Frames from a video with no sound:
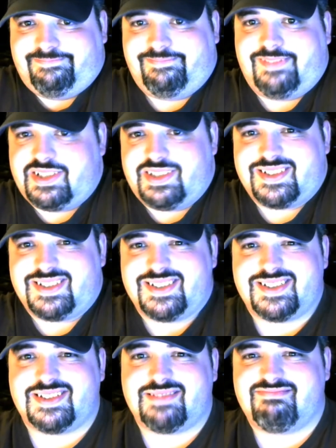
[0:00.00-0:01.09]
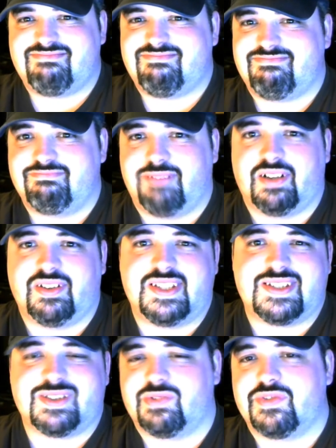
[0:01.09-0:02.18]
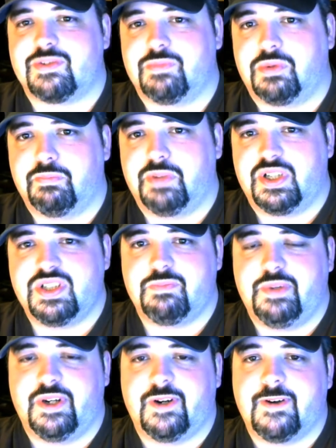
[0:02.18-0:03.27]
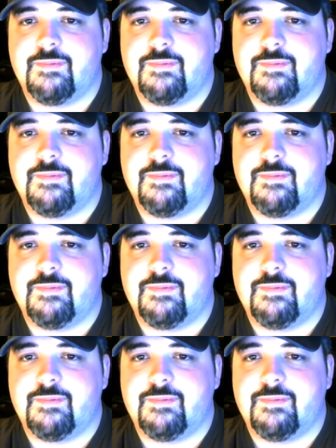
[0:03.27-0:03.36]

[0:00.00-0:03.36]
is just this barely serviceable budget beer.